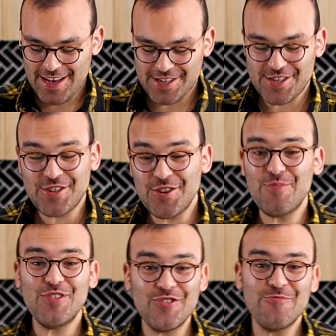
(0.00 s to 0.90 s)

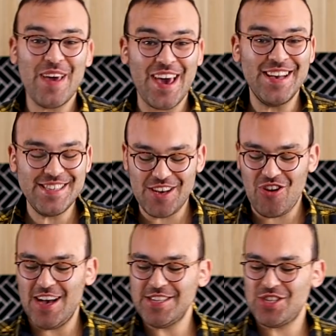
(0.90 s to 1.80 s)
Super duper easy,
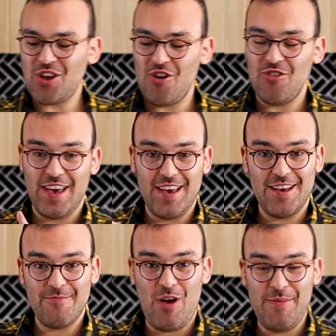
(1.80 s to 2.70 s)
guys. So
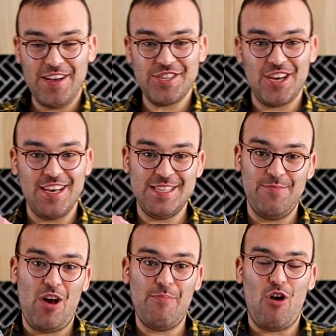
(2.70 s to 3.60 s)
my mixture is
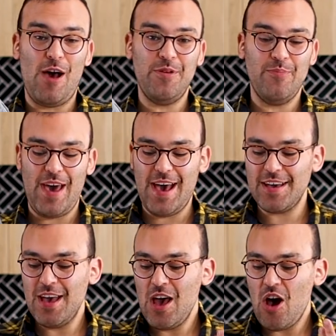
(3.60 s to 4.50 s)
in my piping
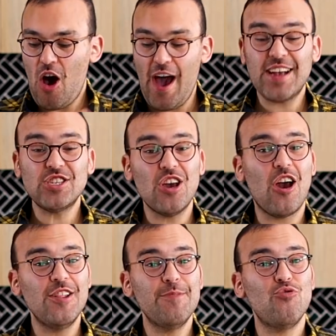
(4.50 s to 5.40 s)
bag. I actually
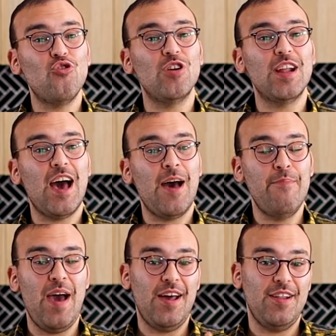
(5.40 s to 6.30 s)
only put
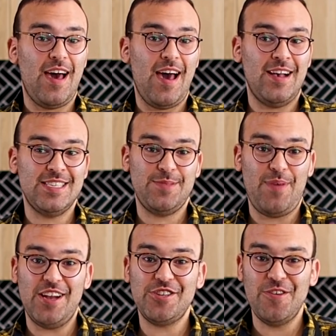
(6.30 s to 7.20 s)
about a
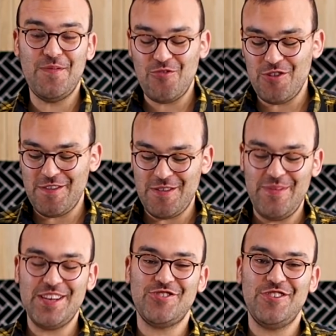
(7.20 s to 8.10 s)
spatula full of the
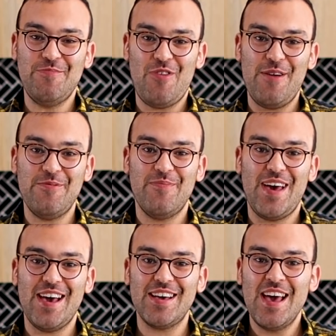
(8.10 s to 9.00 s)
mixture in the piping
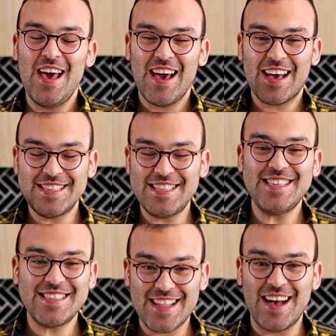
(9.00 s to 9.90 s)
bag because
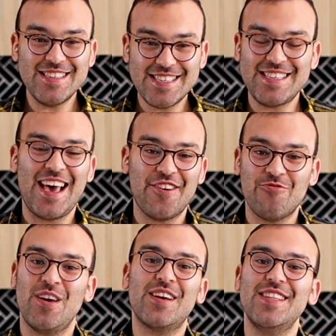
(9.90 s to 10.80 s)
this does set
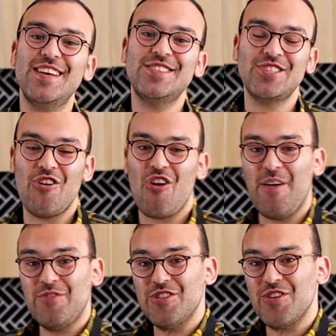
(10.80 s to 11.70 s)
quickly. So
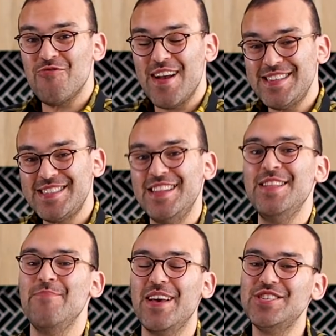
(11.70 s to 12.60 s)
I've got the rest in
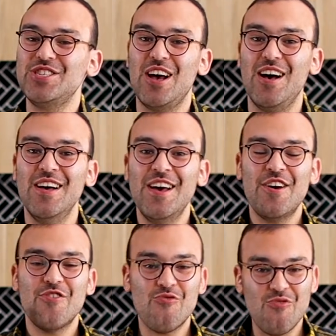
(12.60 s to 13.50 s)
the mixture
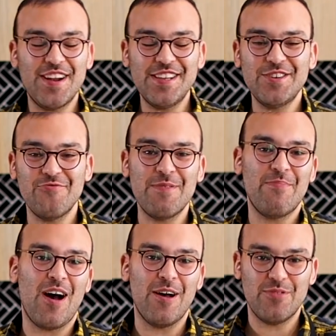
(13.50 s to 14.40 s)
ready to
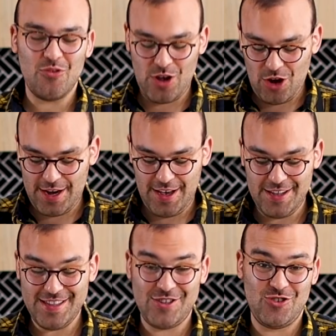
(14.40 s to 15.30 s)
whip up when I
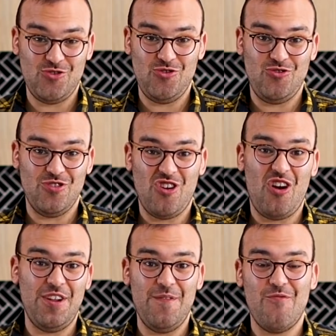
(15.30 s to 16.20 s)
need to
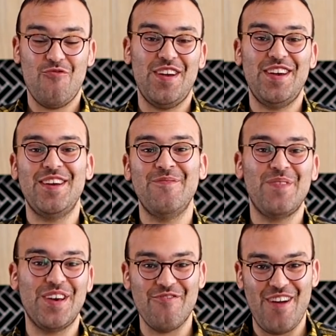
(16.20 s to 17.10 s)
kind of
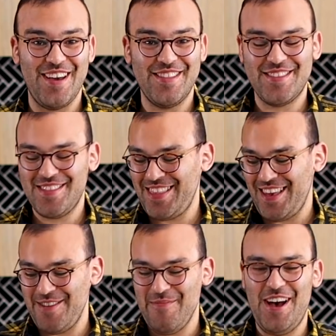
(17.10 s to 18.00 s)
reinvigorate
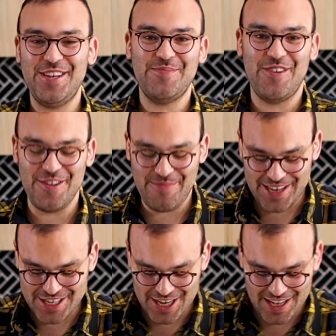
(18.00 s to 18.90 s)
the marshmallow
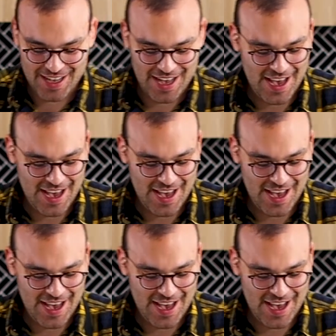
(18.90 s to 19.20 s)
mixture.